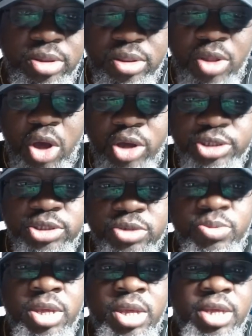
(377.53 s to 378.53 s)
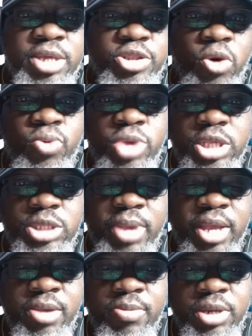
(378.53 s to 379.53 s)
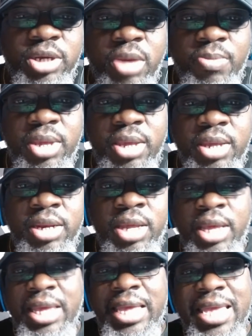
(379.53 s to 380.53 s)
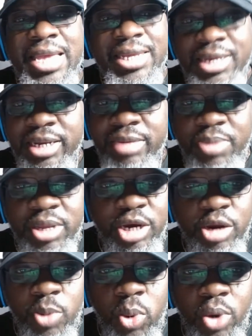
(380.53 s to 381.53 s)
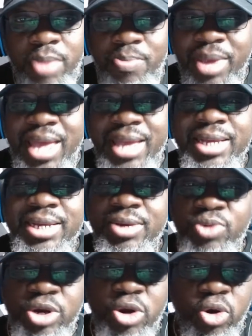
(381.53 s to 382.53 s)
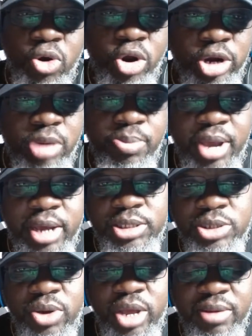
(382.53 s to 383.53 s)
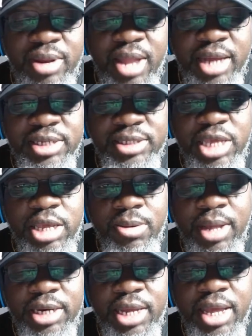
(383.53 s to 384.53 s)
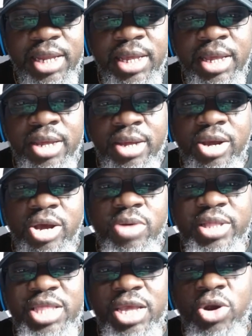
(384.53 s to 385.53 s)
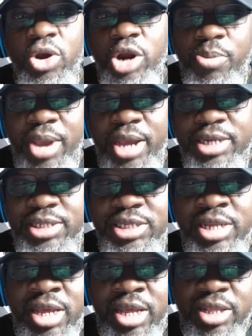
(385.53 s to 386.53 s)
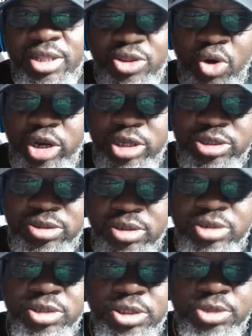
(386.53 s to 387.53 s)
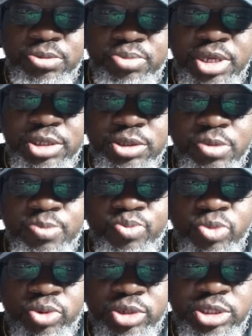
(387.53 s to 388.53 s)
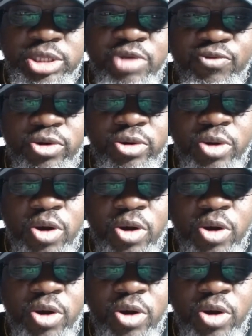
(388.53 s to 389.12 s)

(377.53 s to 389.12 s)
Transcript: awesome. So we expect him to come in. He could be the number one back. We know Cordarrelle Patterson is going to have a lot to say about that. I think Cordarrelle Patterson is going to be in some receiver